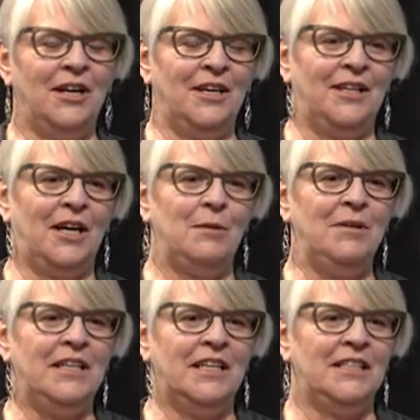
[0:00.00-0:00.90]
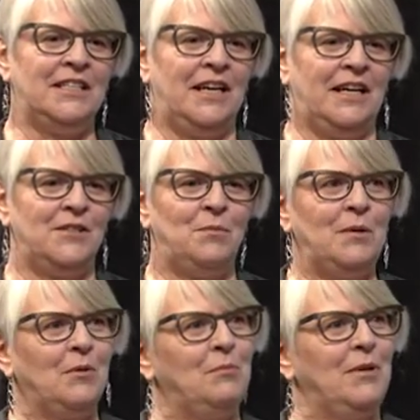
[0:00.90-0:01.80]
and I began to ask
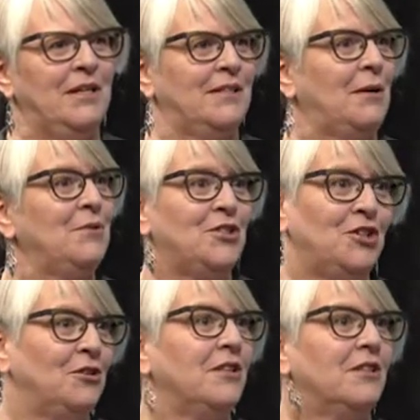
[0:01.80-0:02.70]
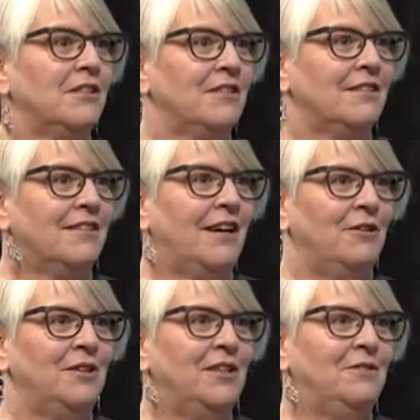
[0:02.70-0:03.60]
people because I was curious
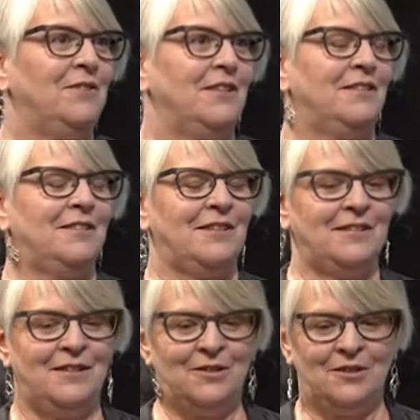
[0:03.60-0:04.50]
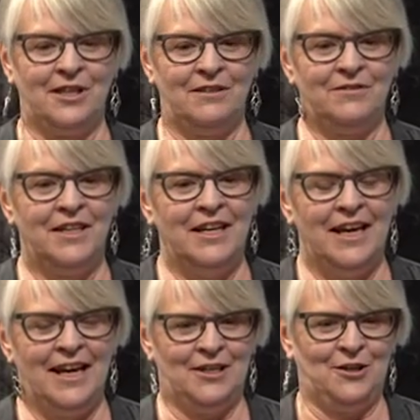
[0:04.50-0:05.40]
how they defined success in their life.
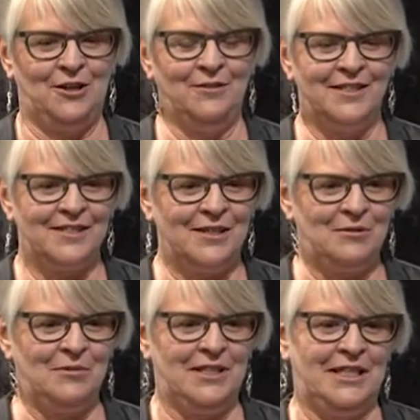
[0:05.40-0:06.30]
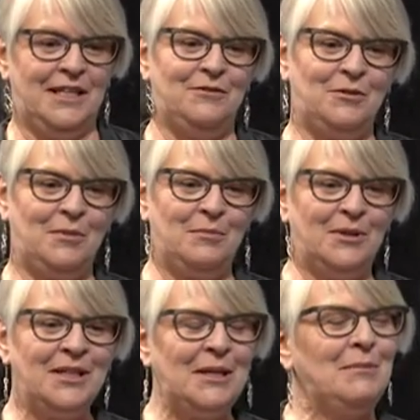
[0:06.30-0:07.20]
And all of a sudden, one day after my
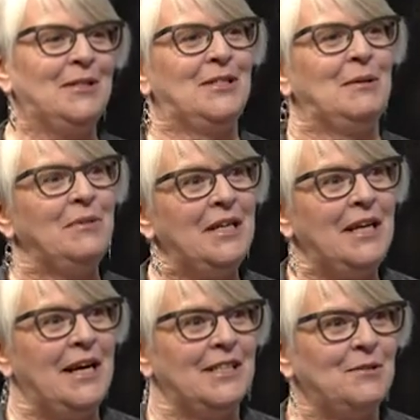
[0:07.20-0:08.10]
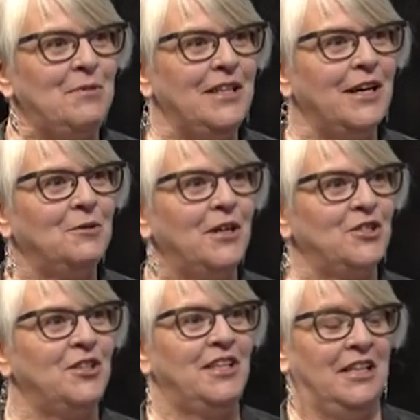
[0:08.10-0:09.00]
book came out, somebody asked me that
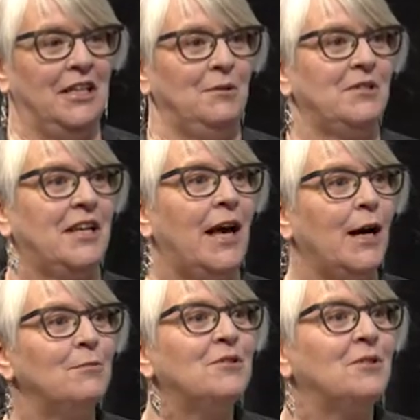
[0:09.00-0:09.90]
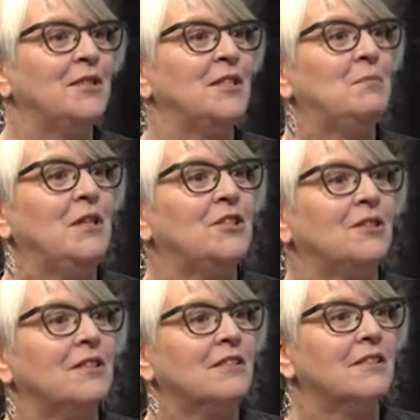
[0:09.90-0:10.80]
question, and I was absolutely
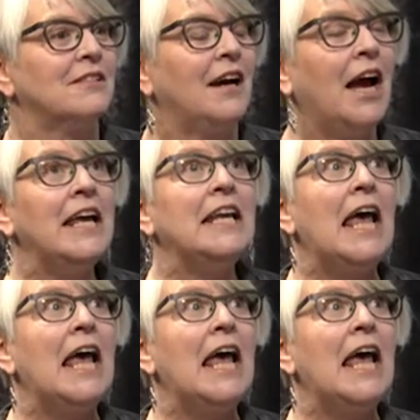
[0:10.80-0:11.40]
speechless. I had